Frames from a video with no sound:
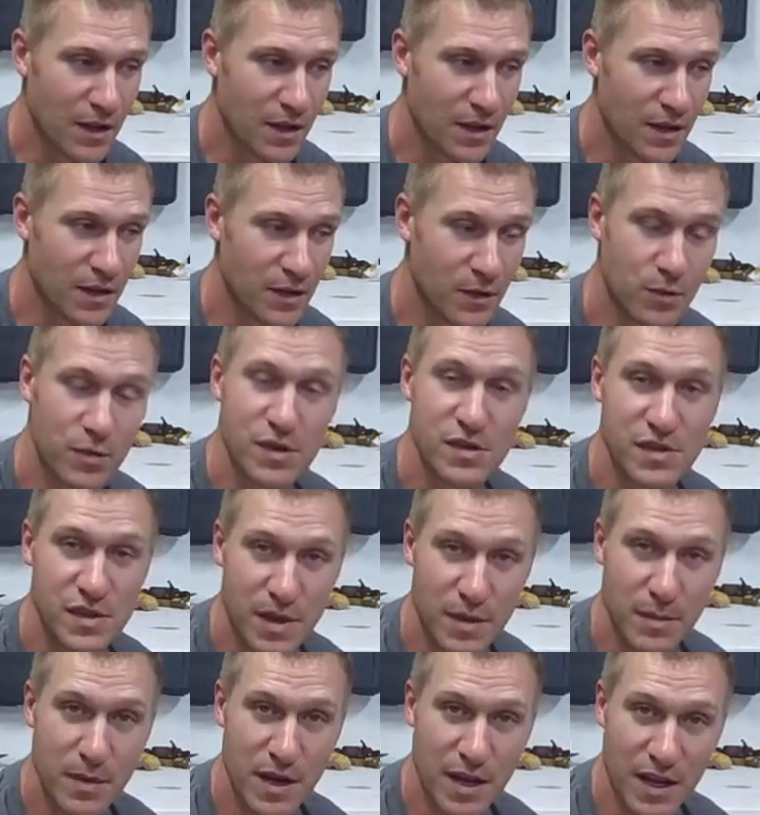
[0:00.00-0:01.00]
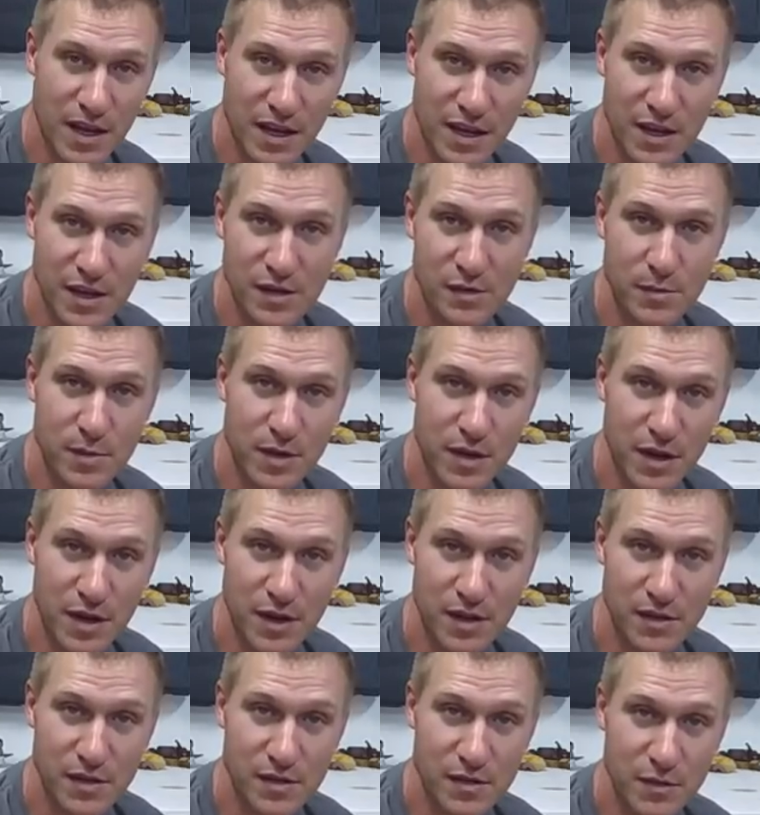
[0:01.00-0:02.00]
The reason I'm making it is
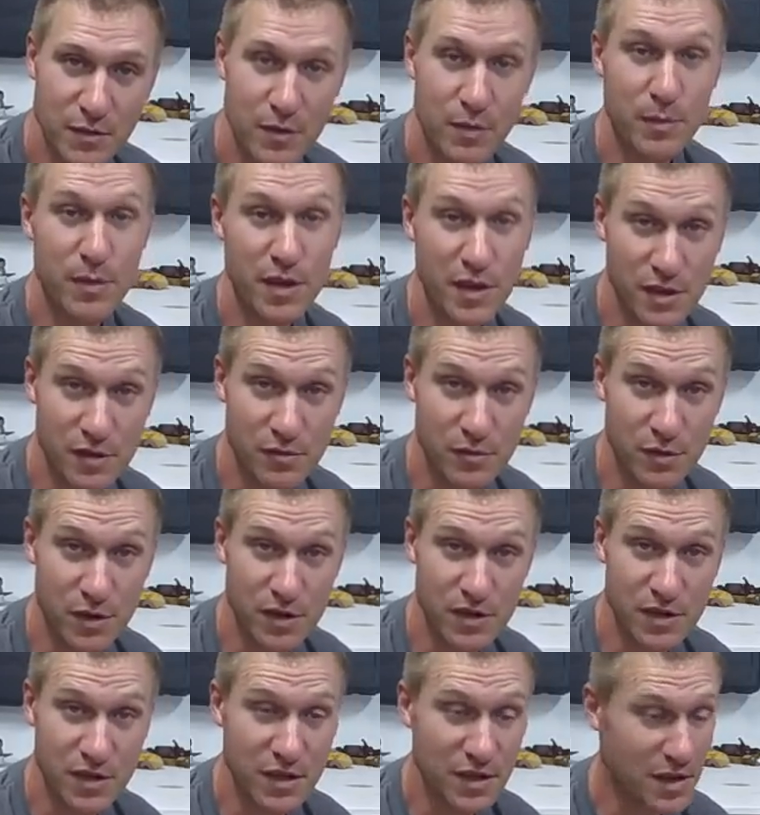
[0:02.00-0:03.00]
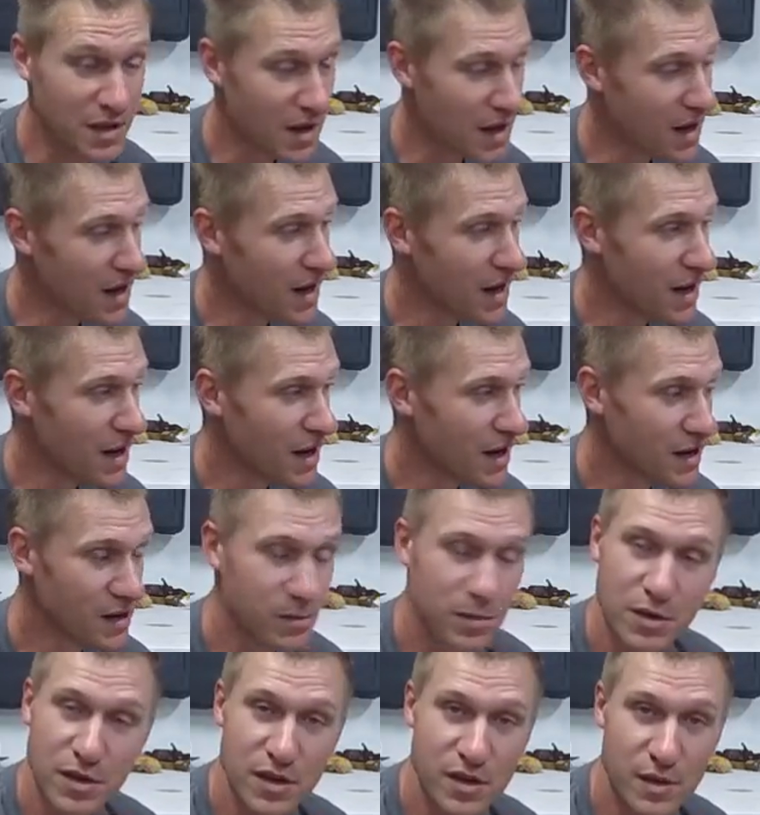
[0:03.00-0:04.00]
because, well, the biggest reason is
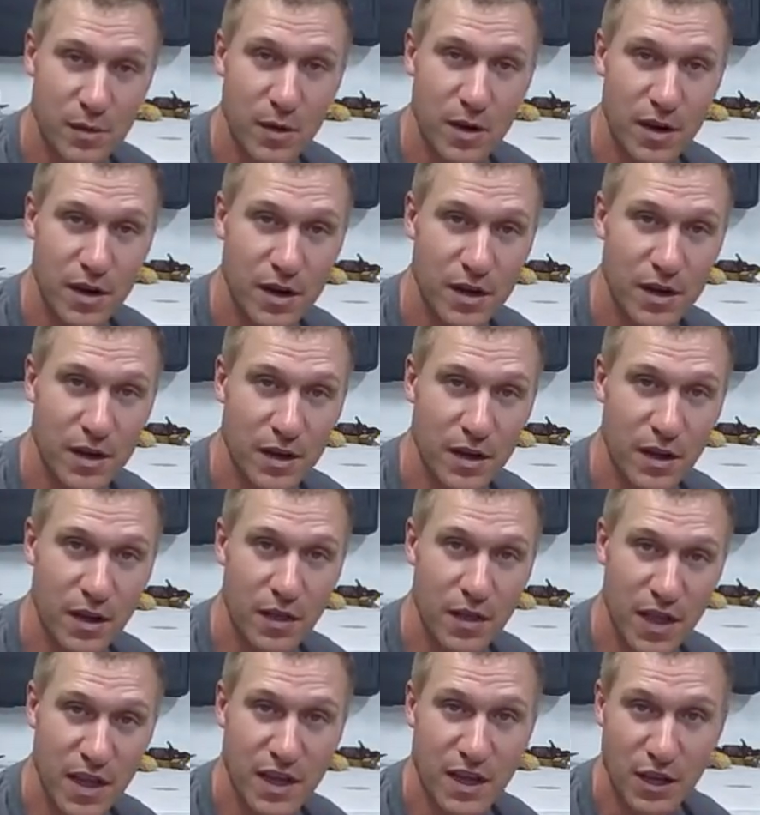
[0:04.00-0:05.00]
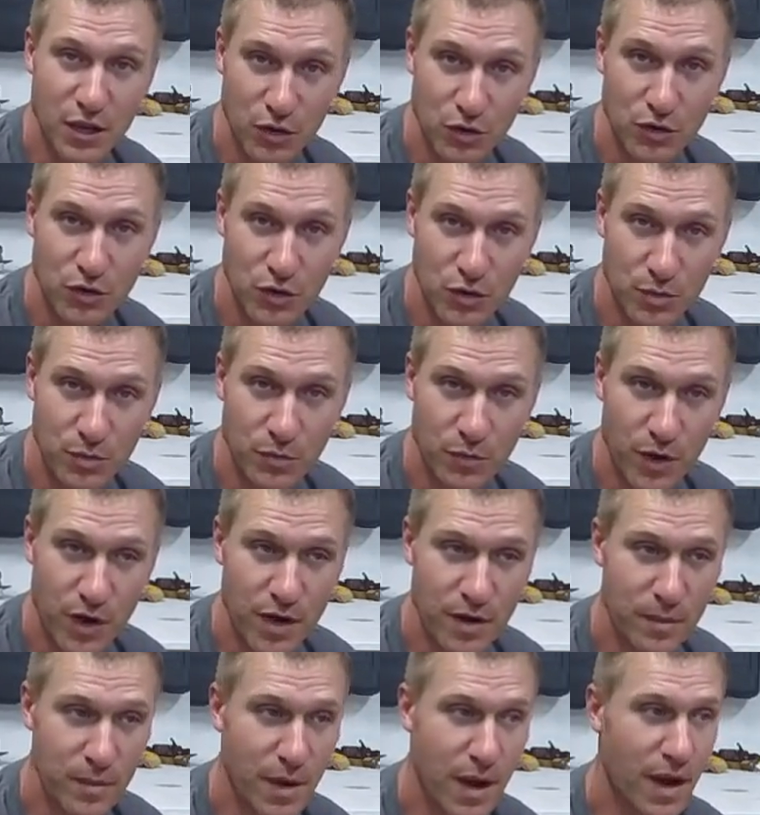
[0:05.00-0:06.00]
because I wanted to thank a YouTube friend
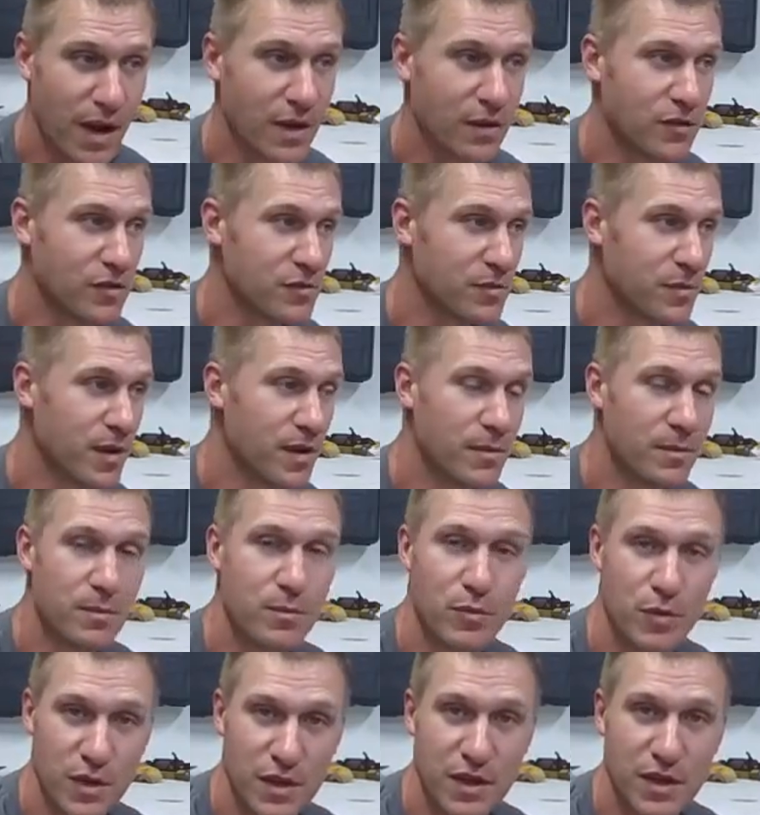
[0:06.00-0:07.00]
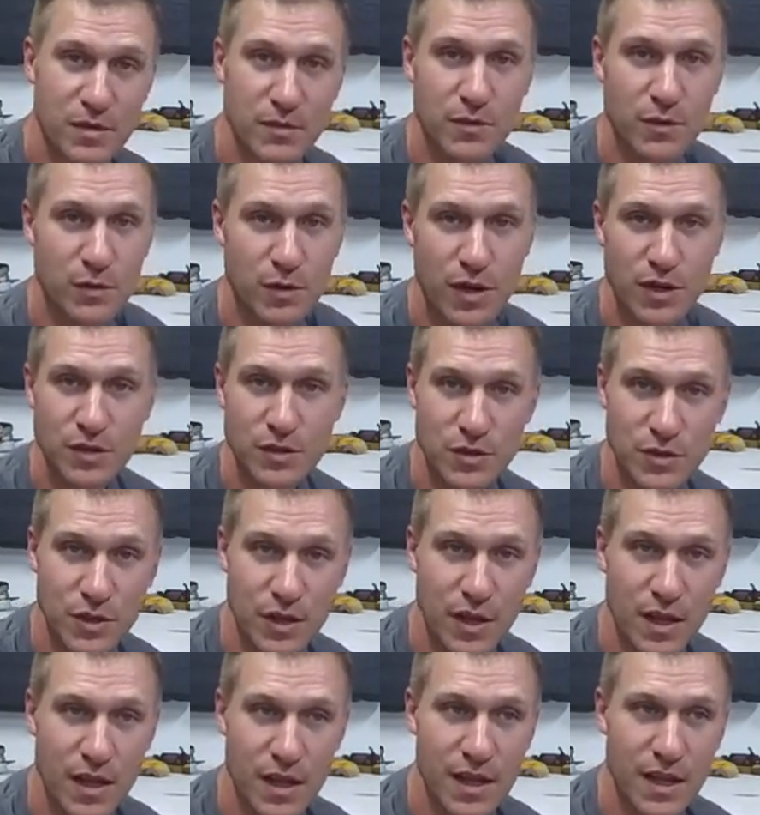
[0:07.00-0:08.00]
of mine who's been pretty influential
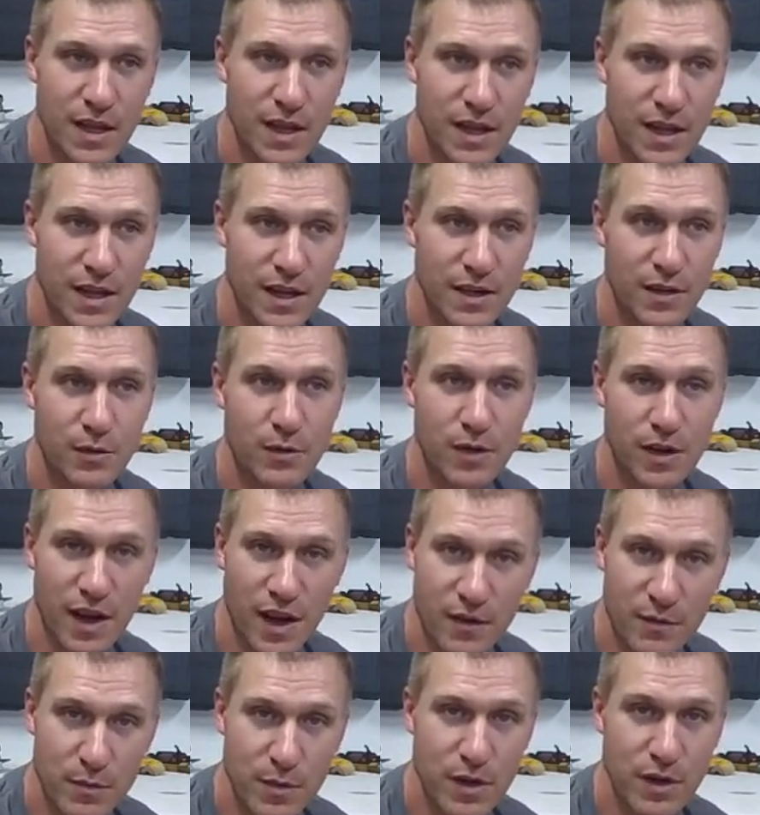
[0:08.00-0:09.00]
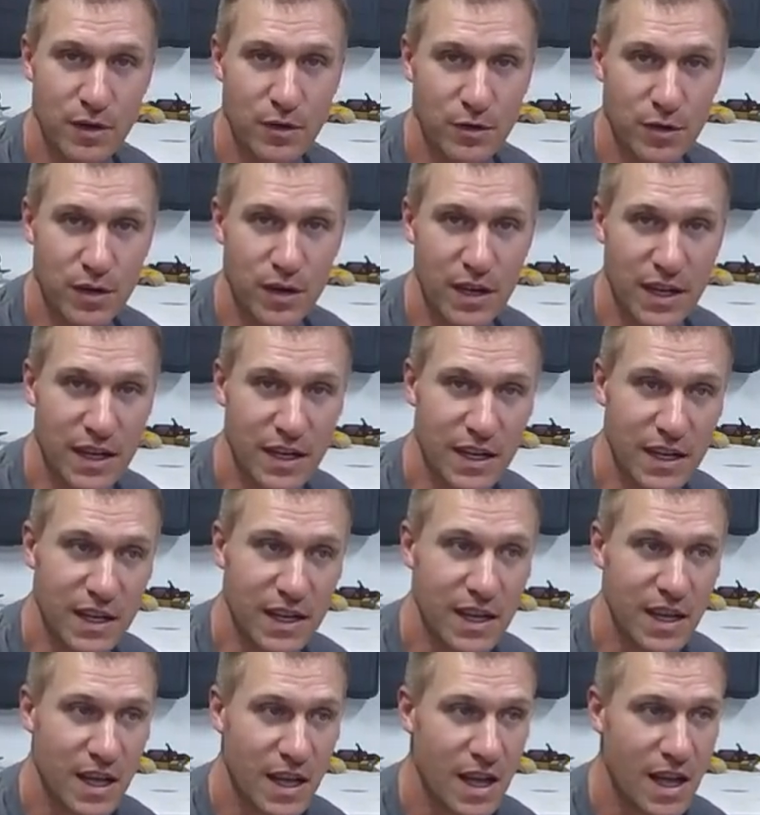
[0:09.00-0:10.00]
into what I've been doing lately.
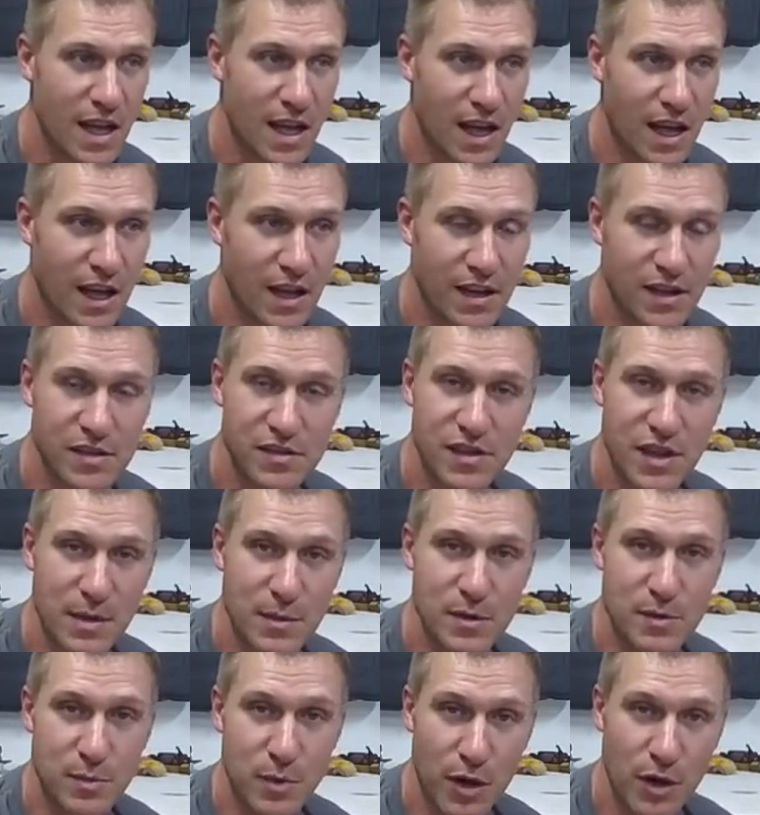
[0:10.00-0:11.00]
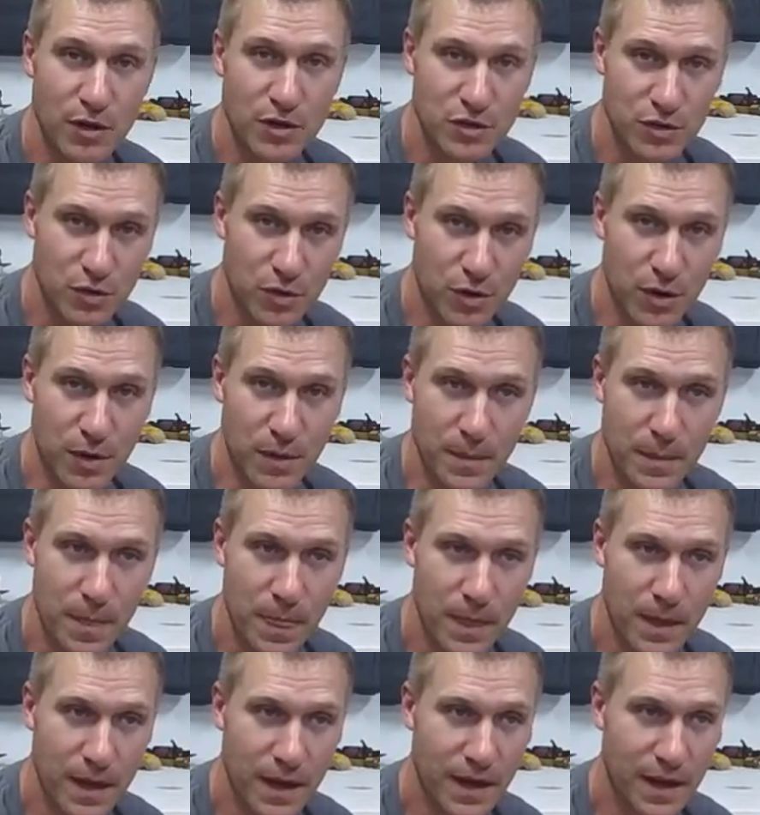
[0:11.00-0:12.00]
His name is Paul Short,
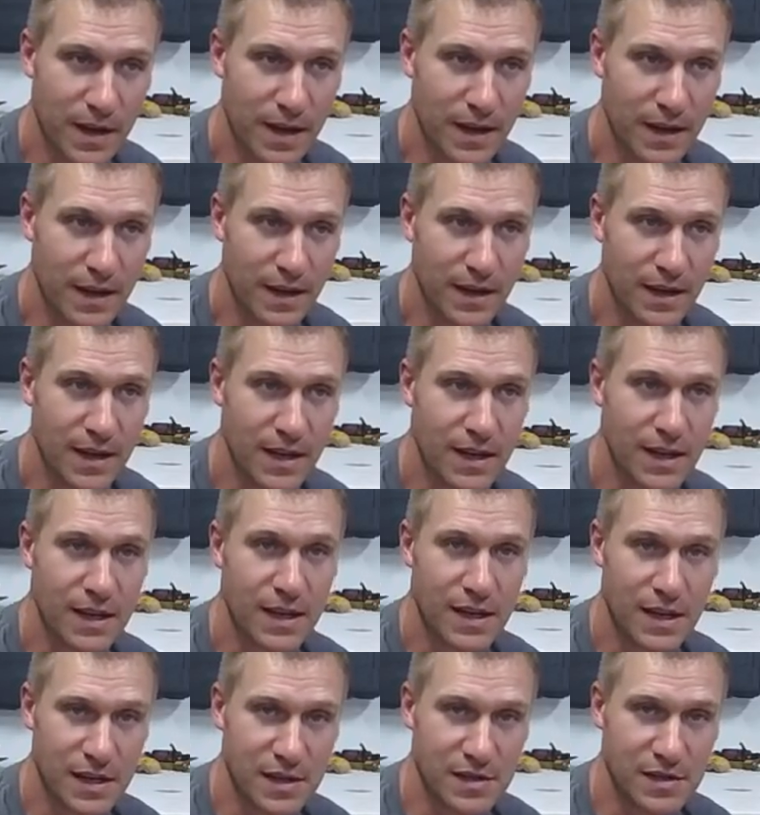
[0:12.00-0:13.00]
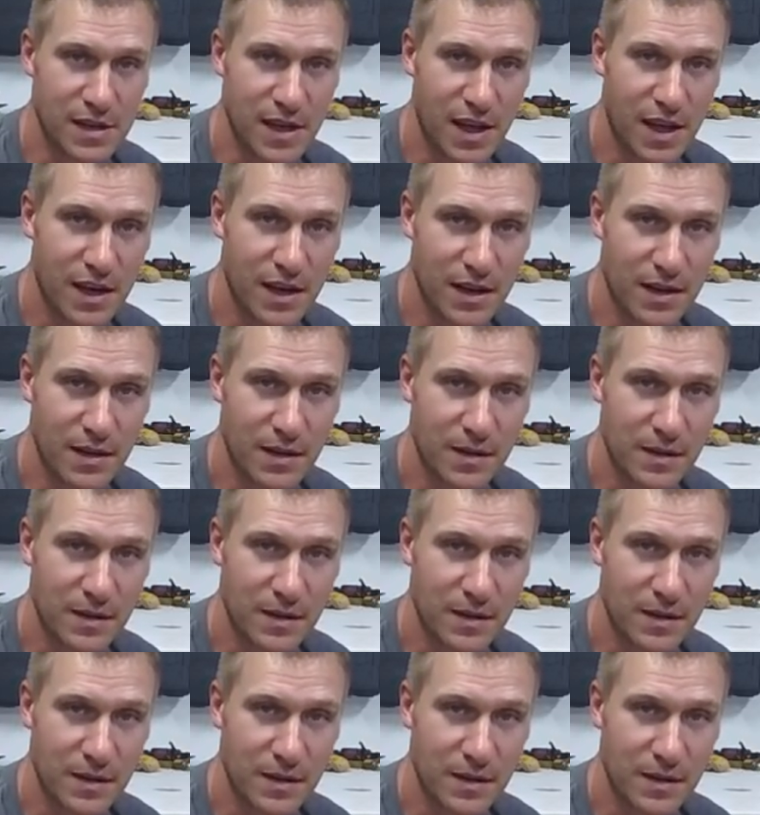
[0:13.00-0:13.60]
and he's got a